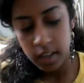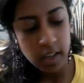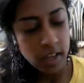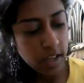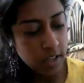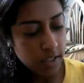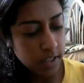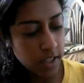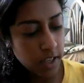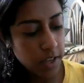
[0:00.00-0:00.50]

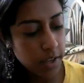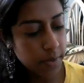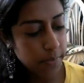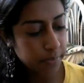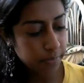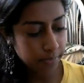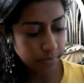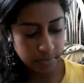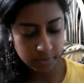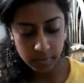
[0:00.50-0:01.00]
So,
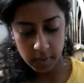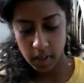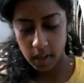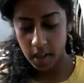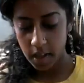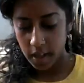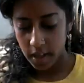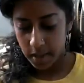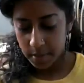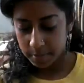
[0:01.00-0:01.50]

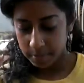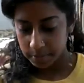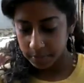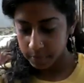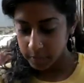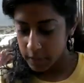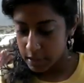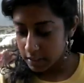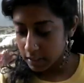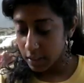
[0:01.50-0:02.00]

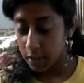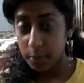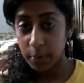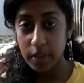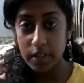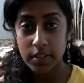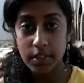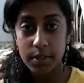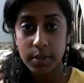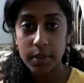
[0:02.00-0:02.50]
let's get
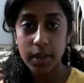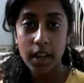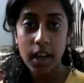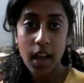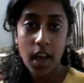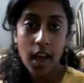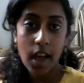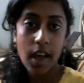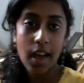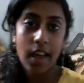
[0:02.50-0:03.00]
right to it.
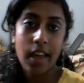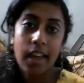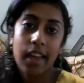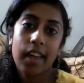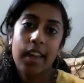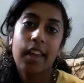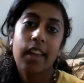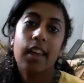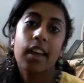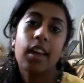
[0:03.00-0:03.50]

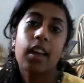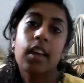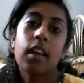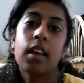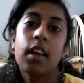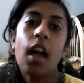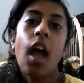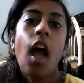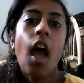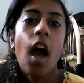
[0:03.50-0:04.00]
I
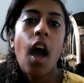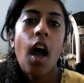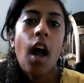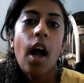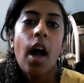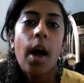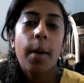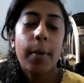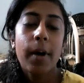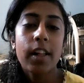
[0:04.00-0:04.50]

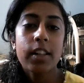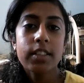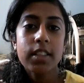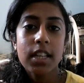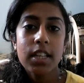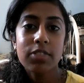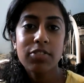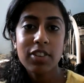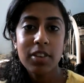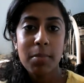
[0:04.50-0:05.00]

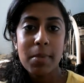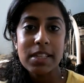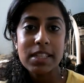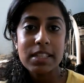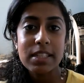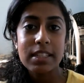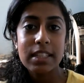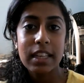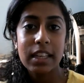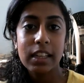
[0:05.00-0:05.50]
apologize for the messy
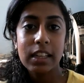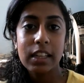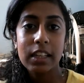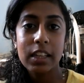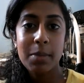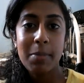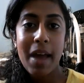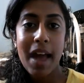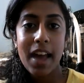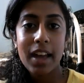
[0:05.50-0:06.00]
scene in
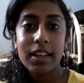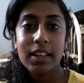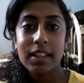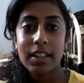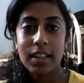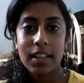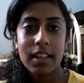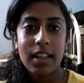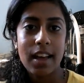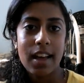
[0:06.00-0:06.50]
the back.
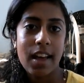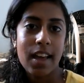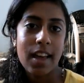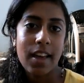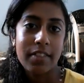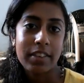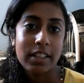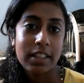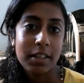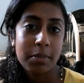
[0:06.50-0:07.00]
I
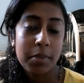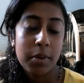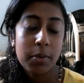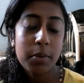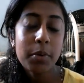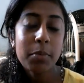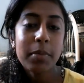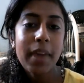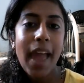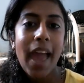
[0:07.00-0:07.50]
haven't cleaned my
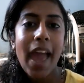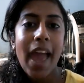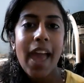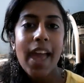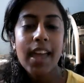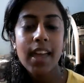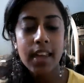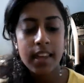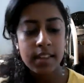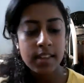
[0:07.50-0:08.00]
room yet,
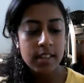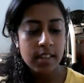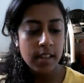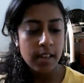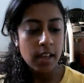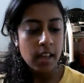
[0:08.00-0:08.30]
and